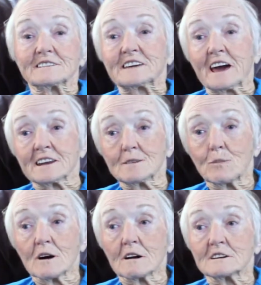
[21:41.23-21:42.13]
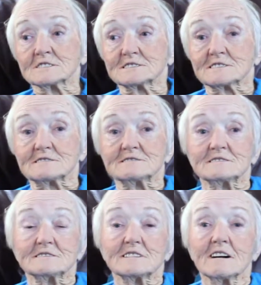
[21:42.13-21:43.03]
candy bars and
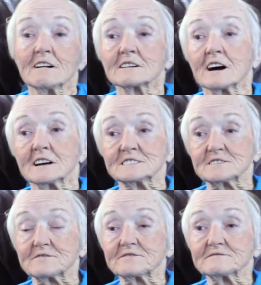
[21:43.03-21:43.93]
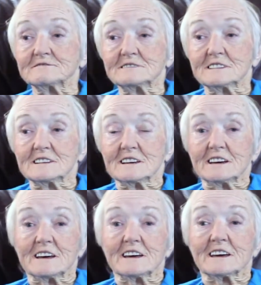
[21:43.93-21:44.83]
all kinds of
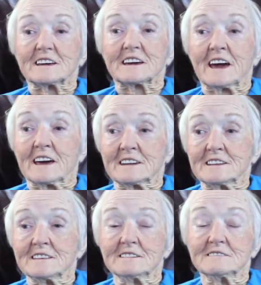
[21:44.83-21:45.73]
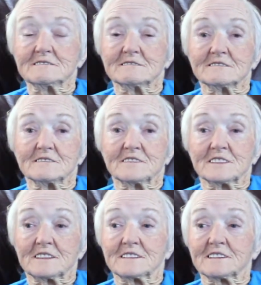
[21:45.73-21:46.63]
candy
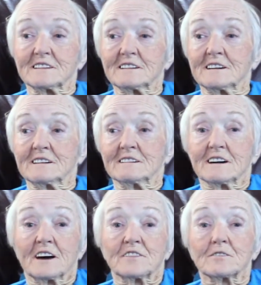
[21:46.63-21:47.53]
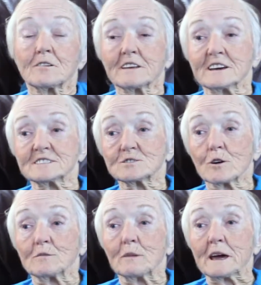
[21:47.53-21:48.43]
that I thoroughly
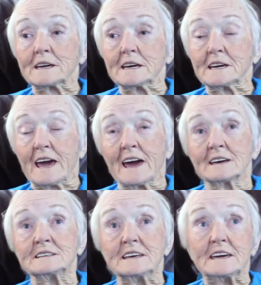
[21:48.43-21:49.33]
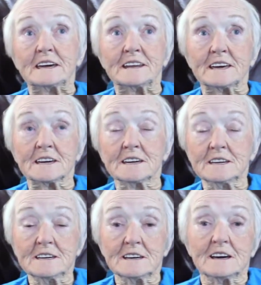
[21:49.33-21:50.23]
enjoyed making and eating
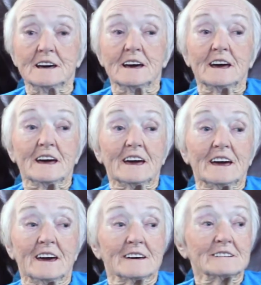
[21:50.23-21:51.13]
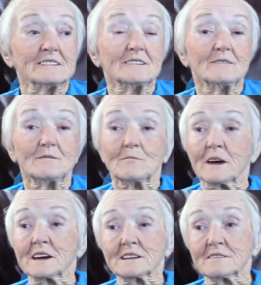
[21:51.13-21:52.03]
and
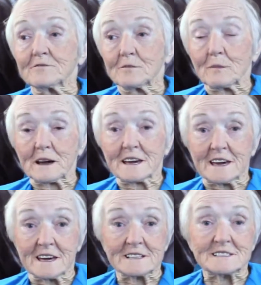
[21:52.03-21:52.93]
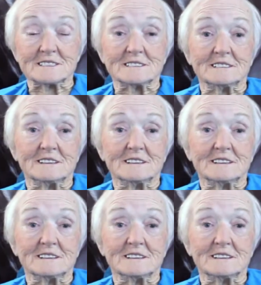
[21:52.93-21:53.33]
making for my kids.